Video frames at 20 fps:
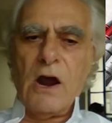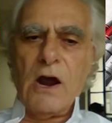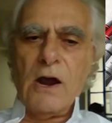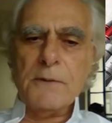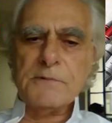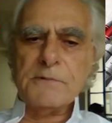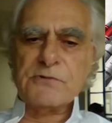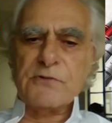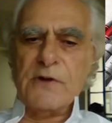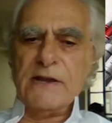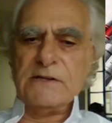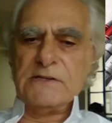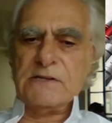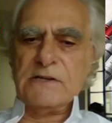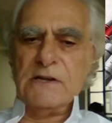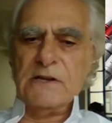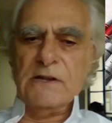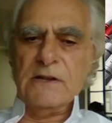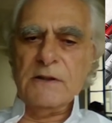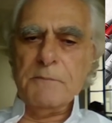arms race
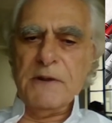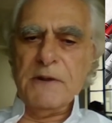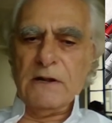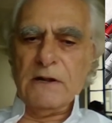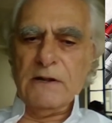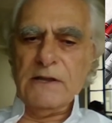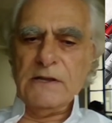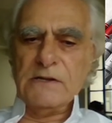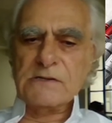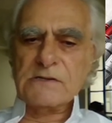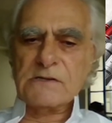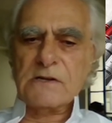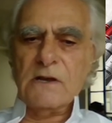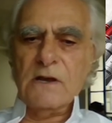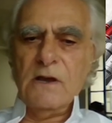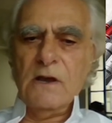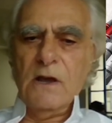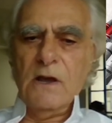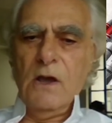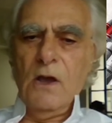in the Middle East,
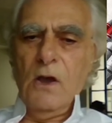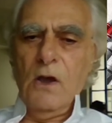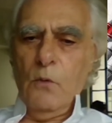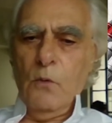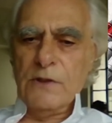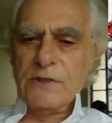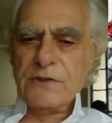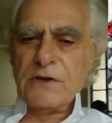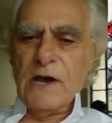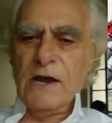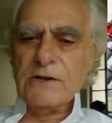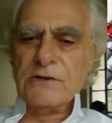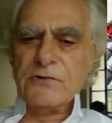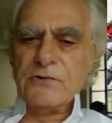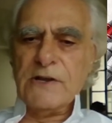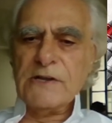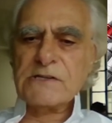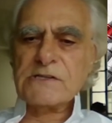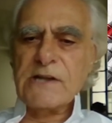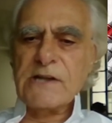with
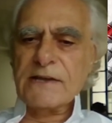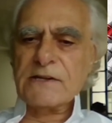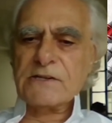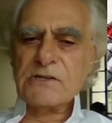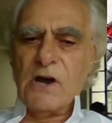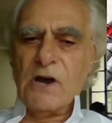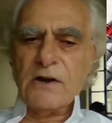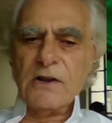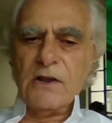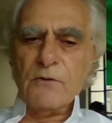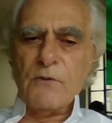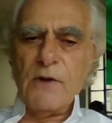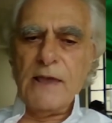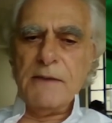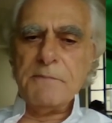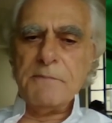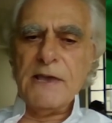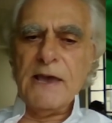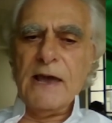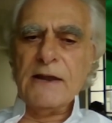countries like Saudi
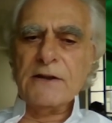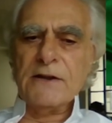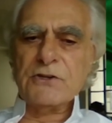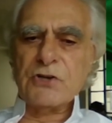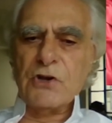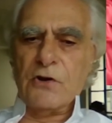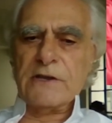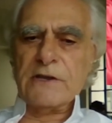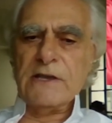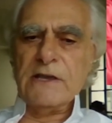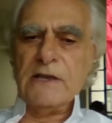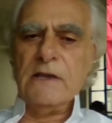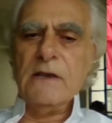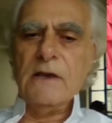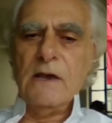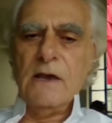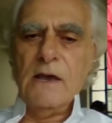Arabia and Turkey